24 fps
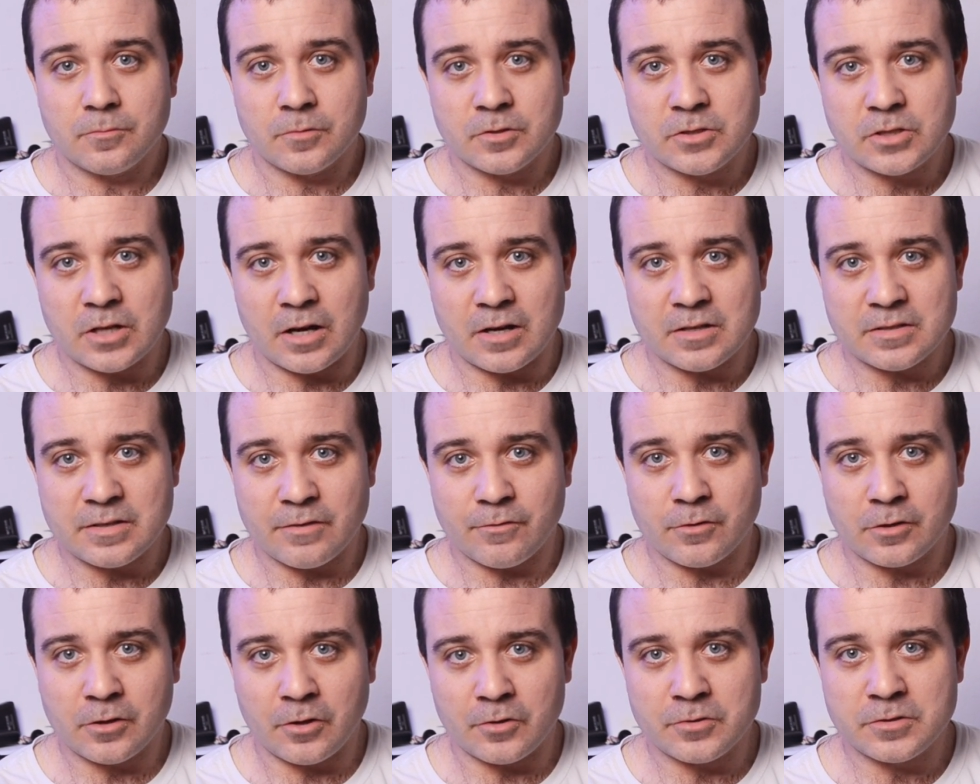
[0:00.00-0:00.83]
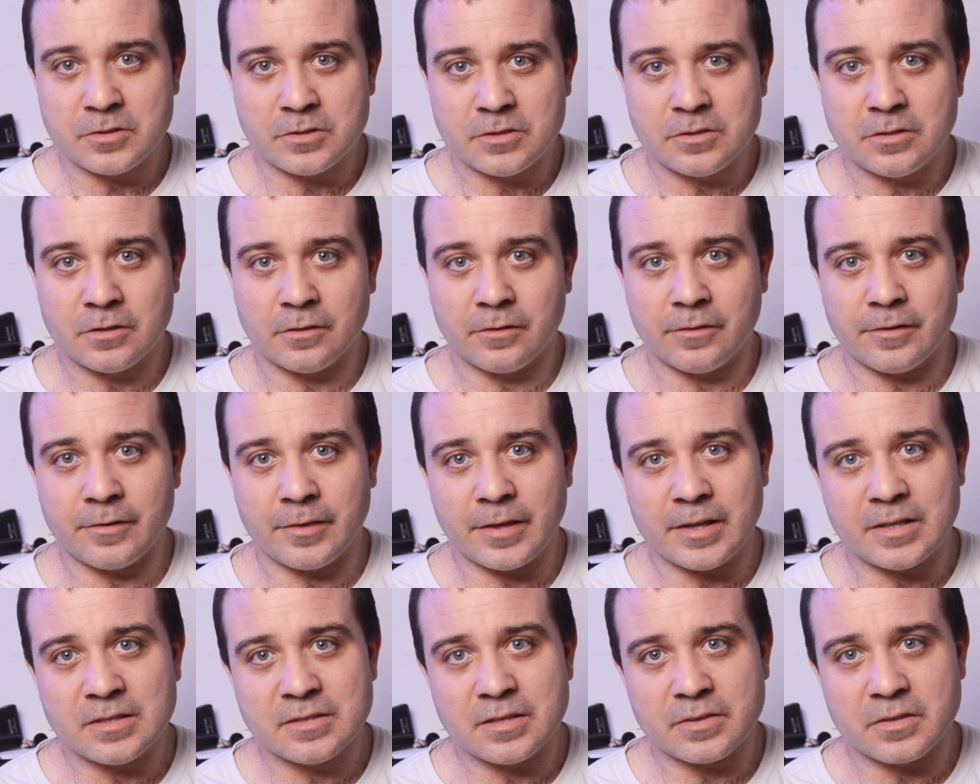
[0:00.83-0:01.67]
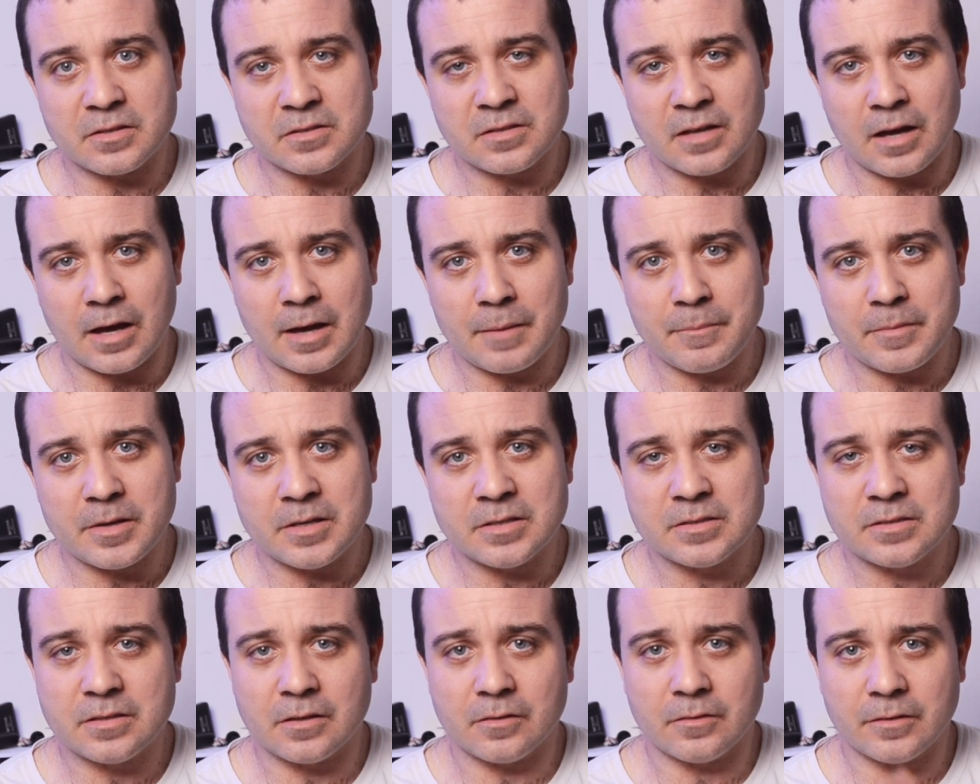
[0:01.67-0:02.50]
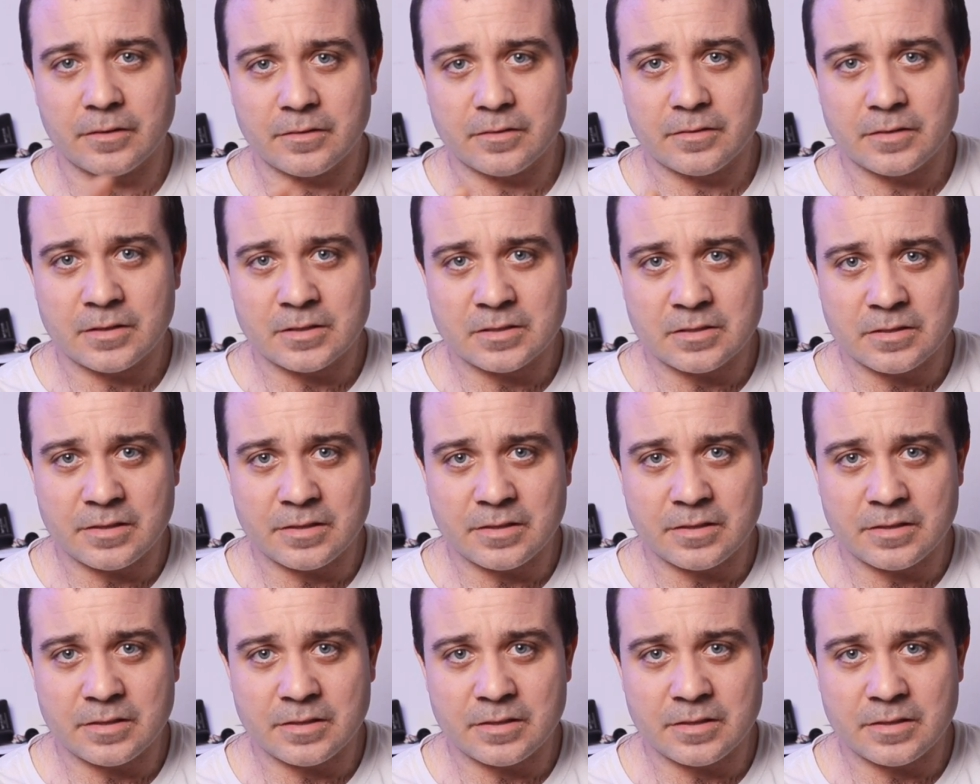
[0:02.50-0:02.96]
which eye is ever closest to the lens at the time is the